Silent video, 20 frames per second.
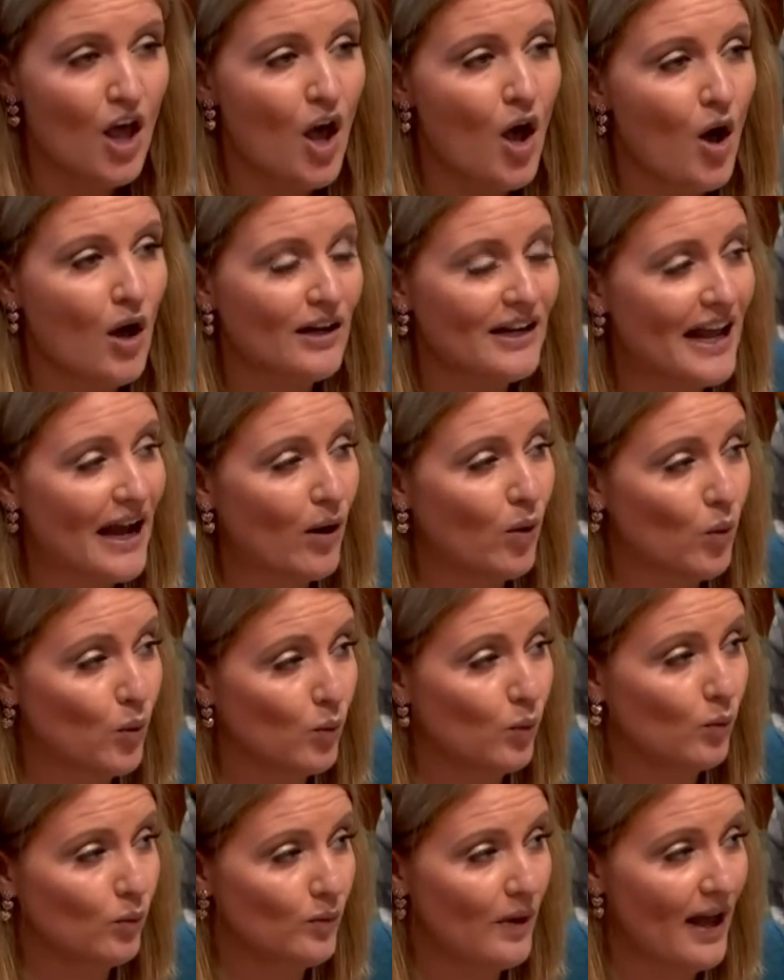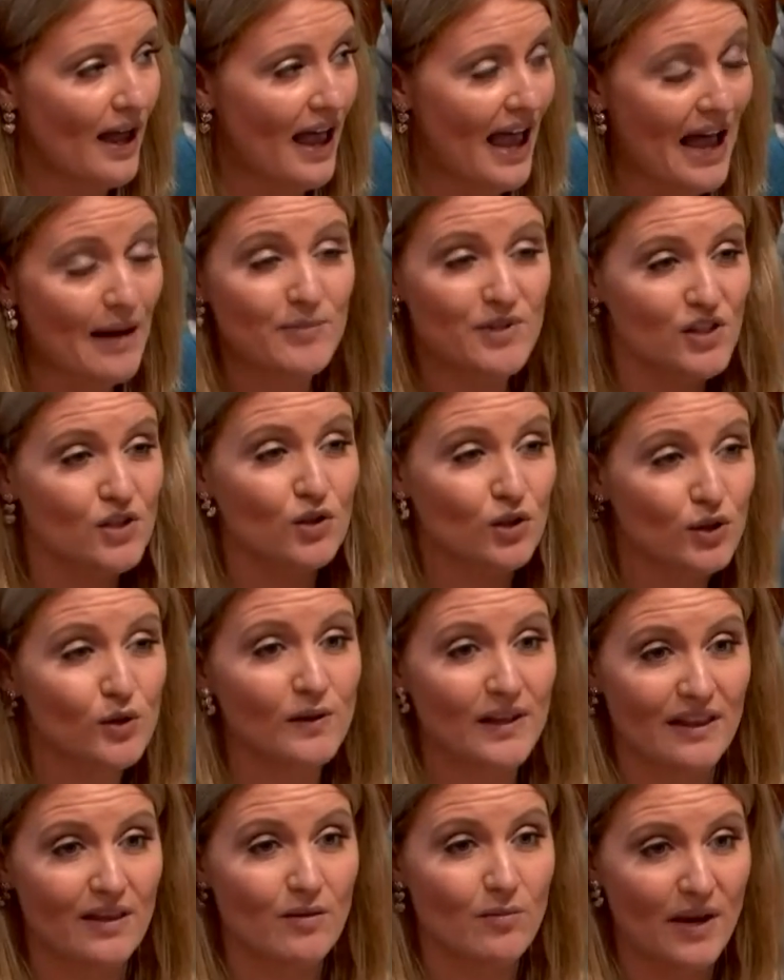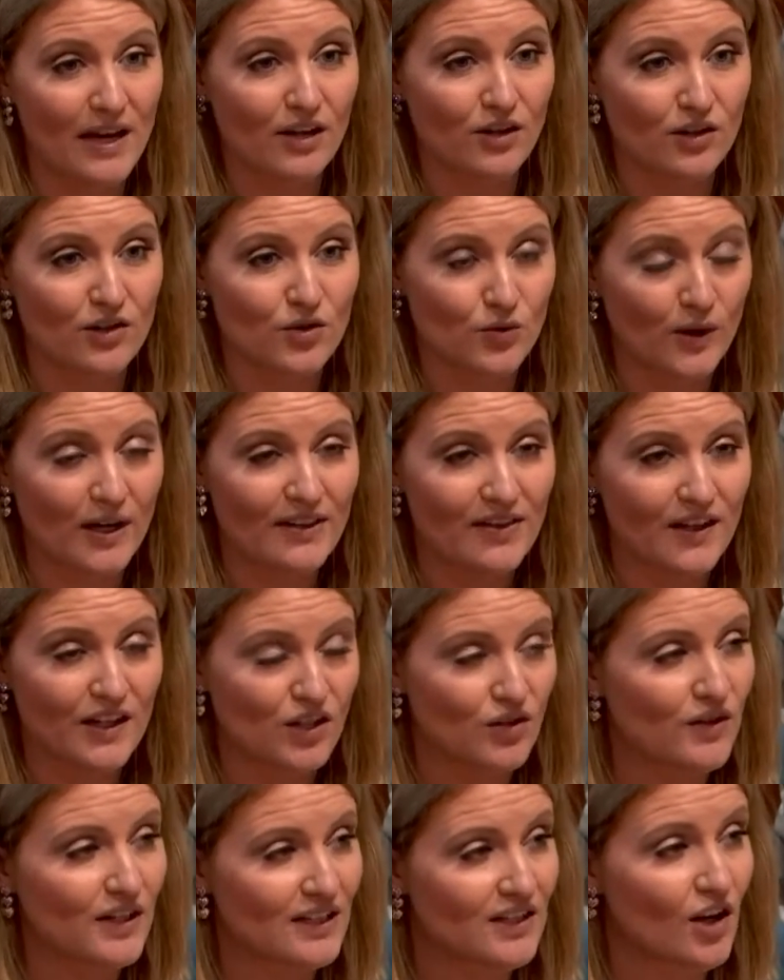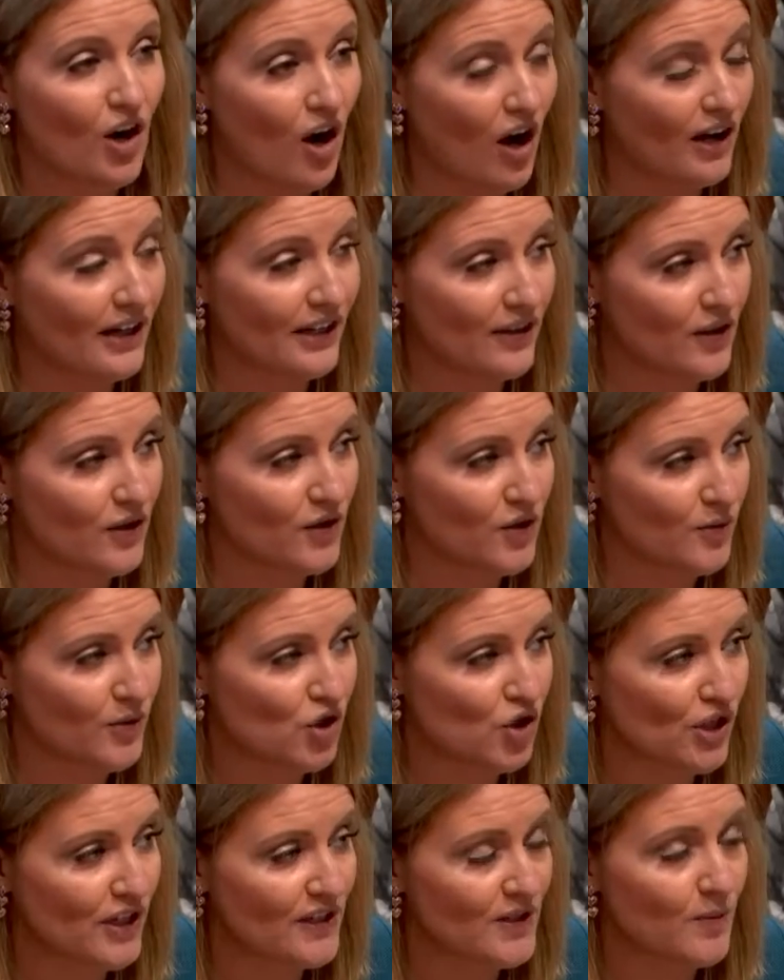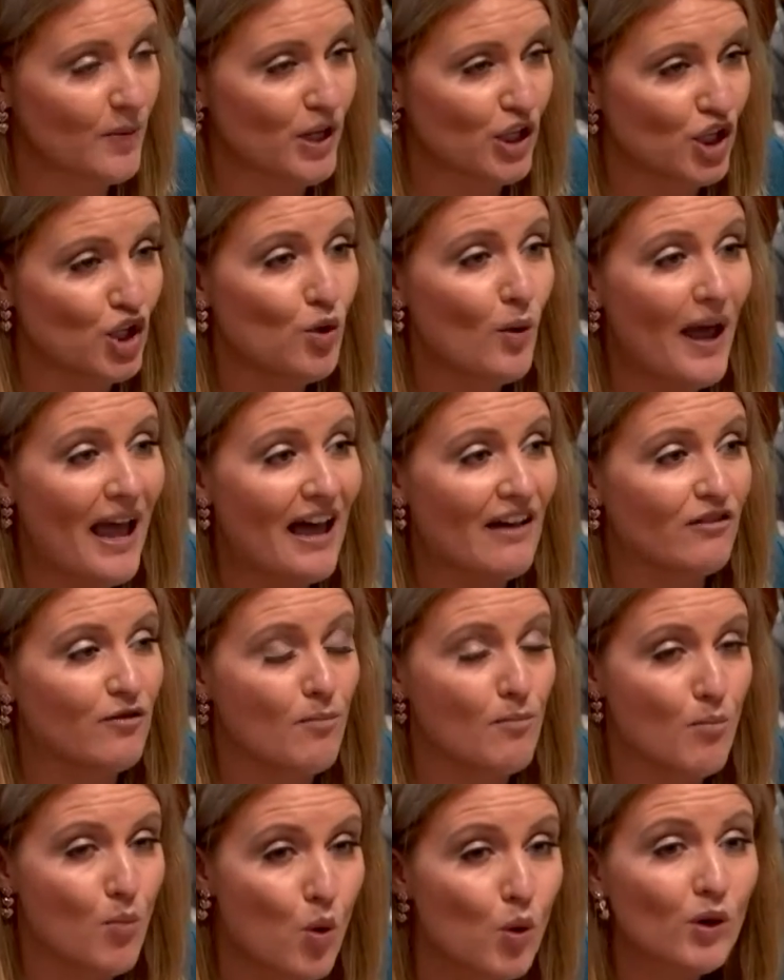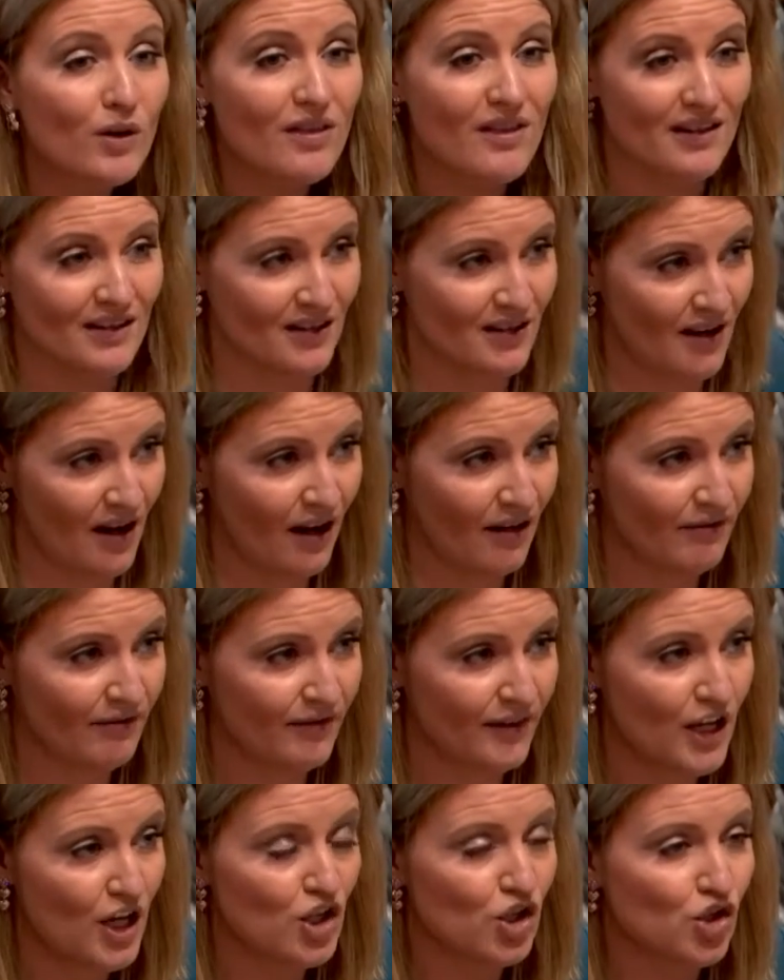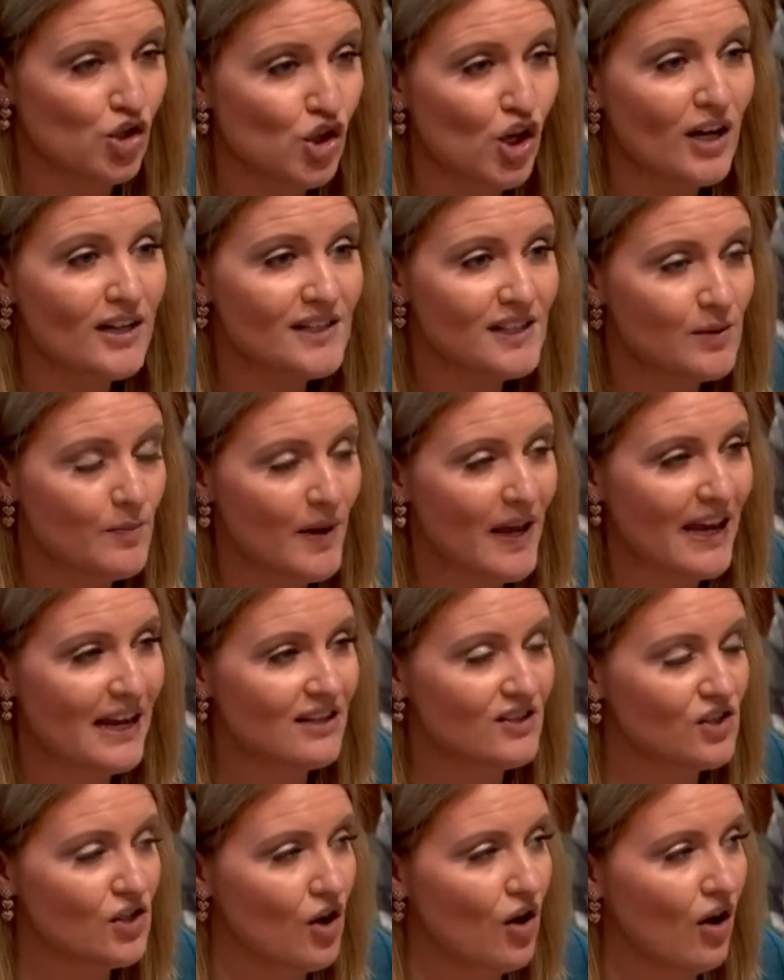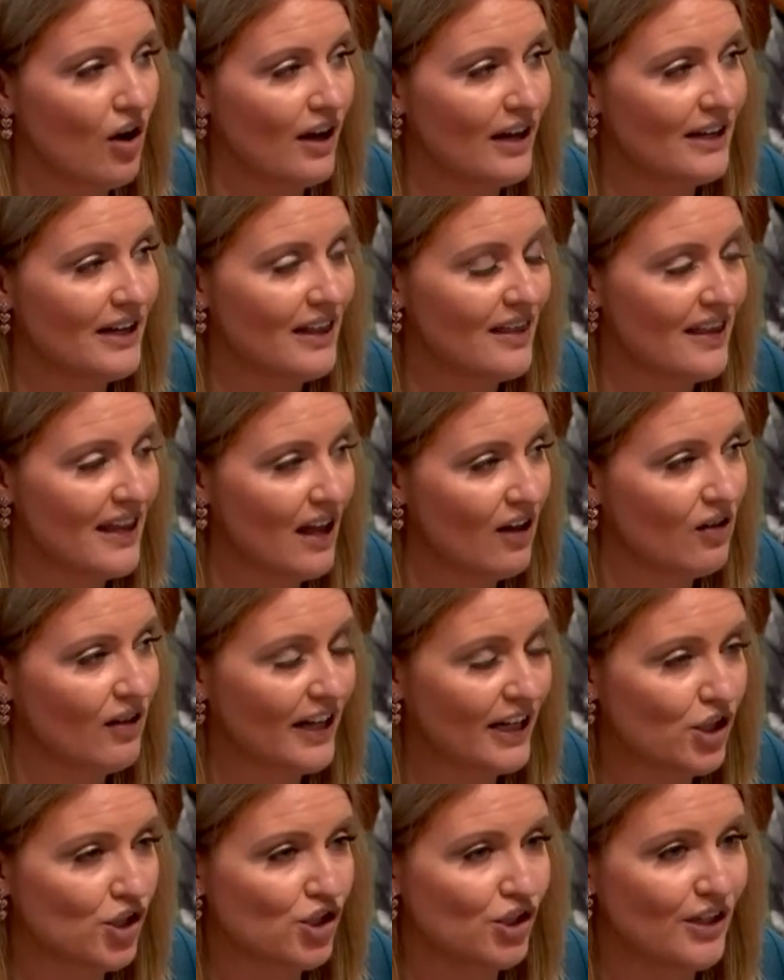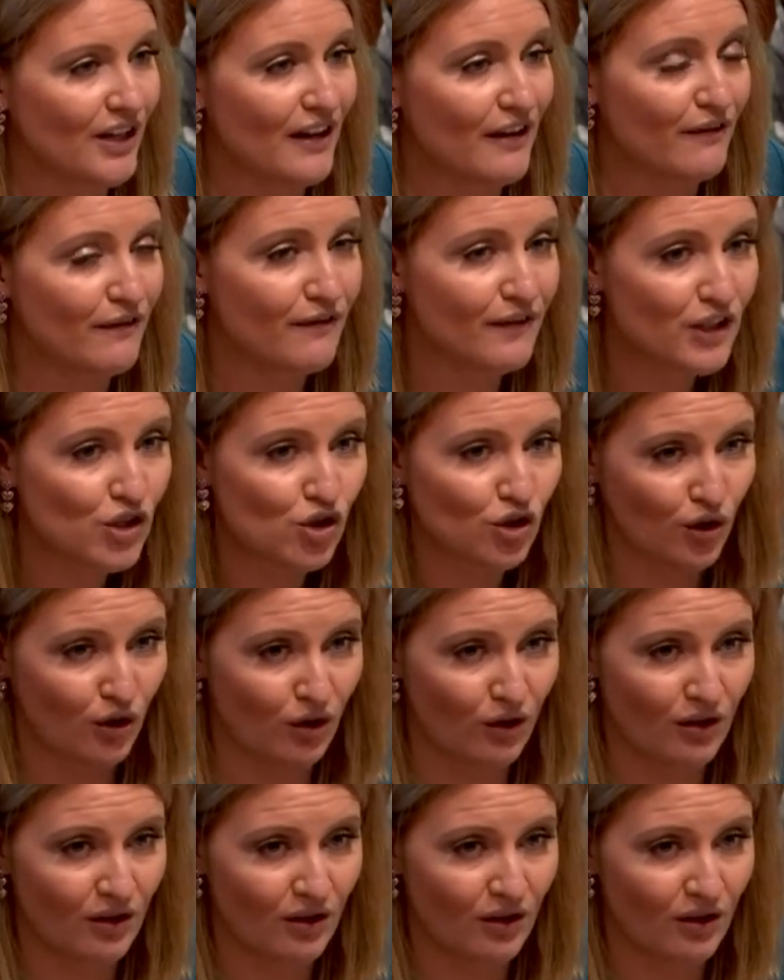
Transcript: Now, absolutely, the mayor is right that you need to audit those machines, but you have more than enough just based on the election official